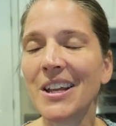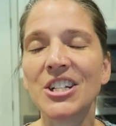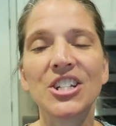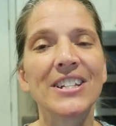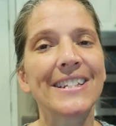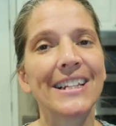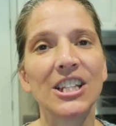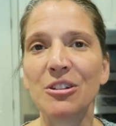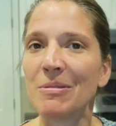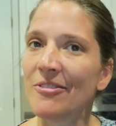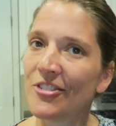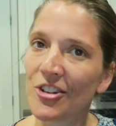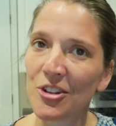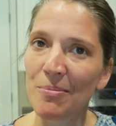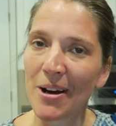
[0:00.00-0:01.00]
just a little
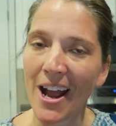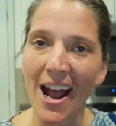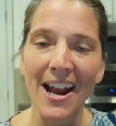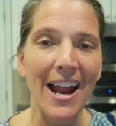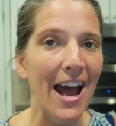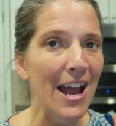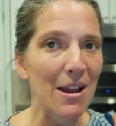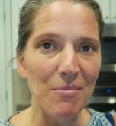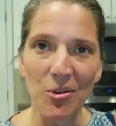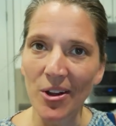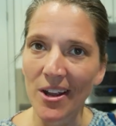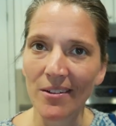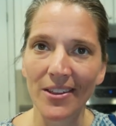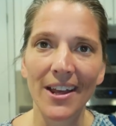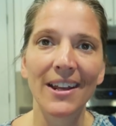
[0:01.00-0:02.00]
bit further behind. I'm
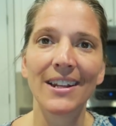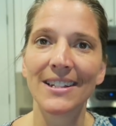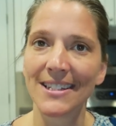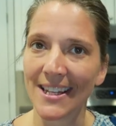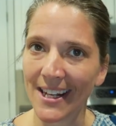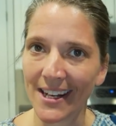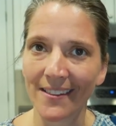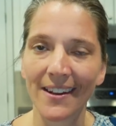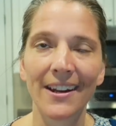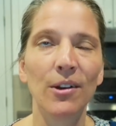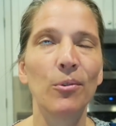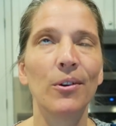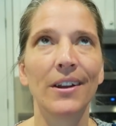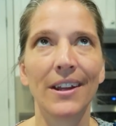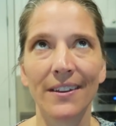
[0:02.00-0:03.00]
okay with that. It's getting there.
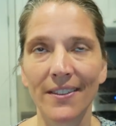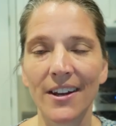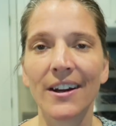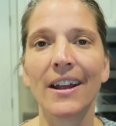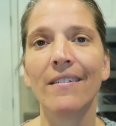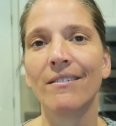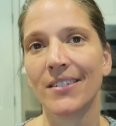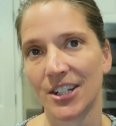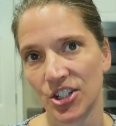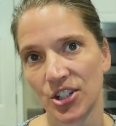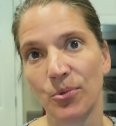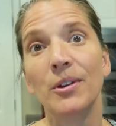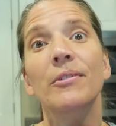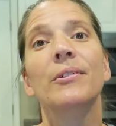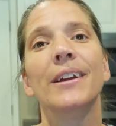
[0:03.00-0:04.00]
It will get there
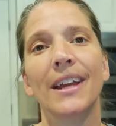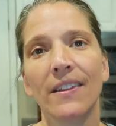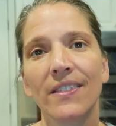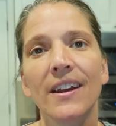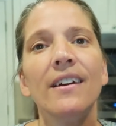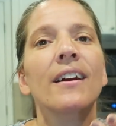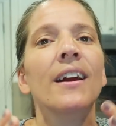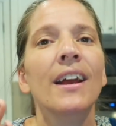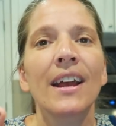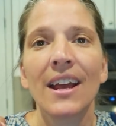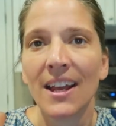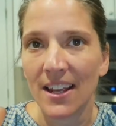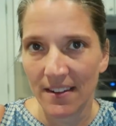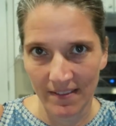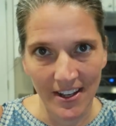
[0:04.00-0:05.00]
eventually. We will get there
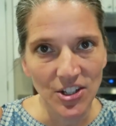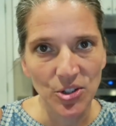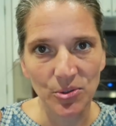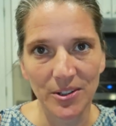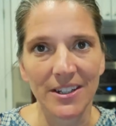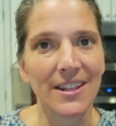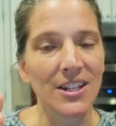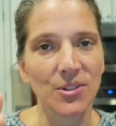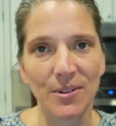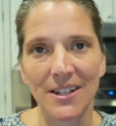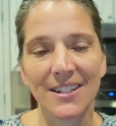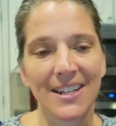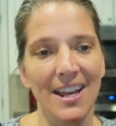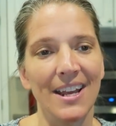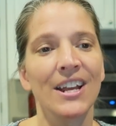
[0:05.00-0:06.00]
eventually. That's
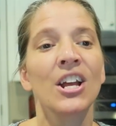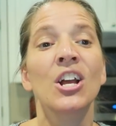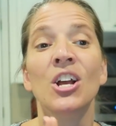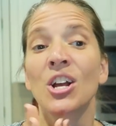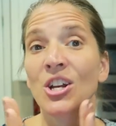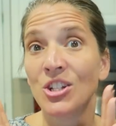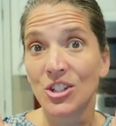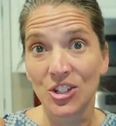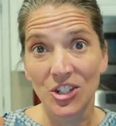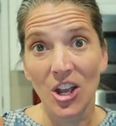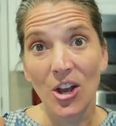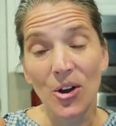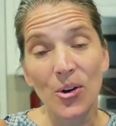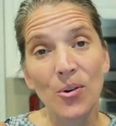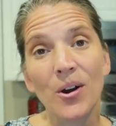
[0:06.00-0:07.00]
what I say.
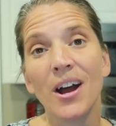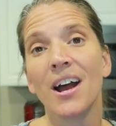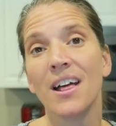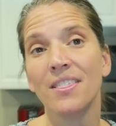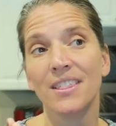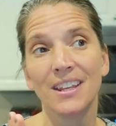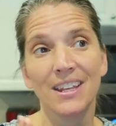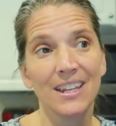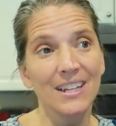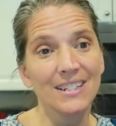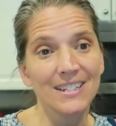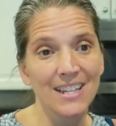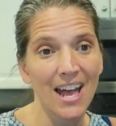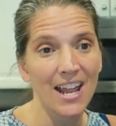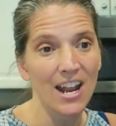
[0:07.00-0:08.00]
So the
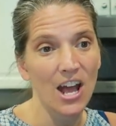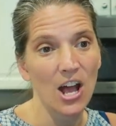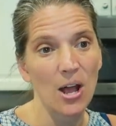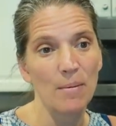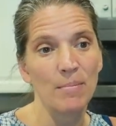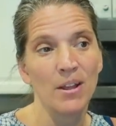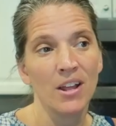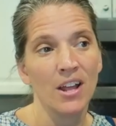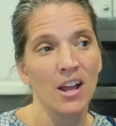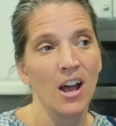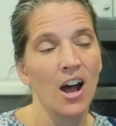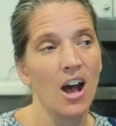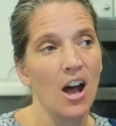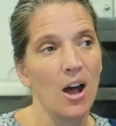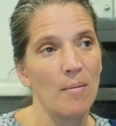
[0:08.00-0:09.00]
kids got up.
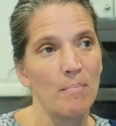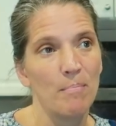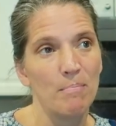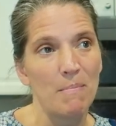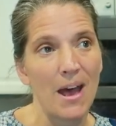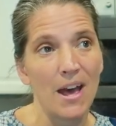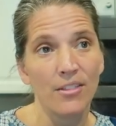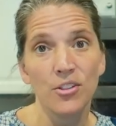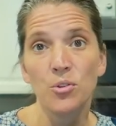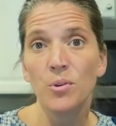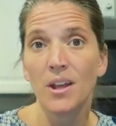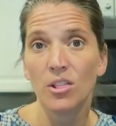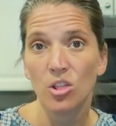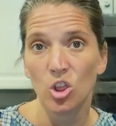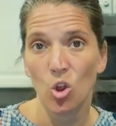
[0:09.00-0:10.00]
Um, Matthew
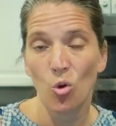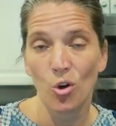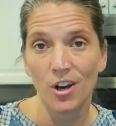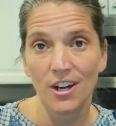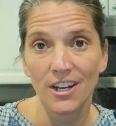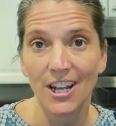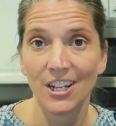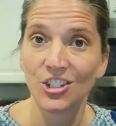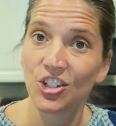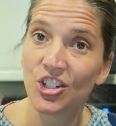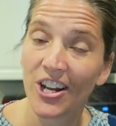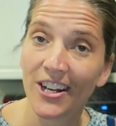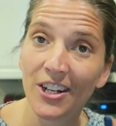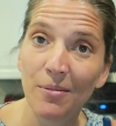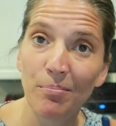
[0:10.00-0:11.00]
and Lauren and
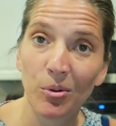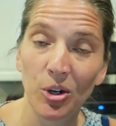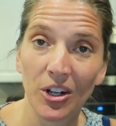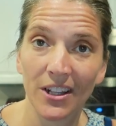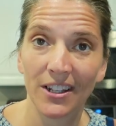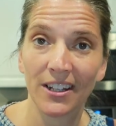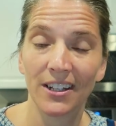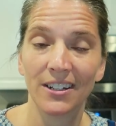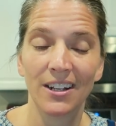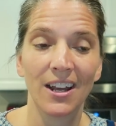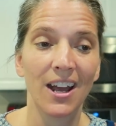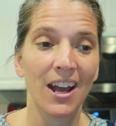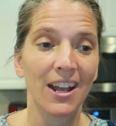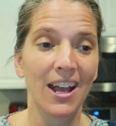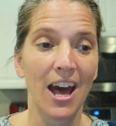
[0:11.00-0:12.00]
Jaden and Brooklyn
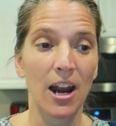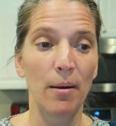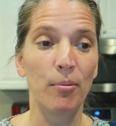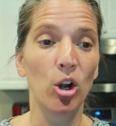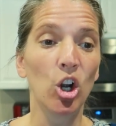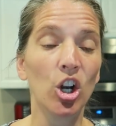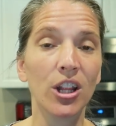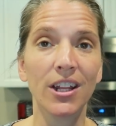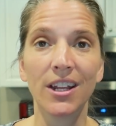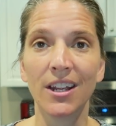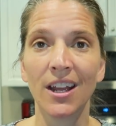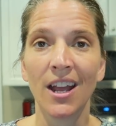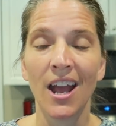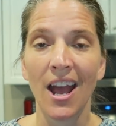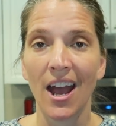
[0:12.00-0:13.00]
got up
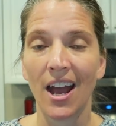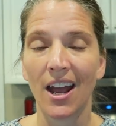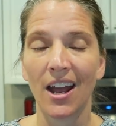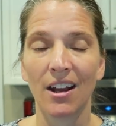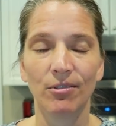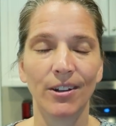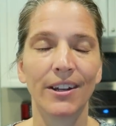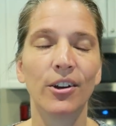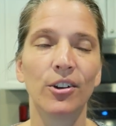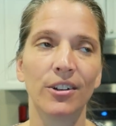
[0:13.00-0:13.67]
early, well,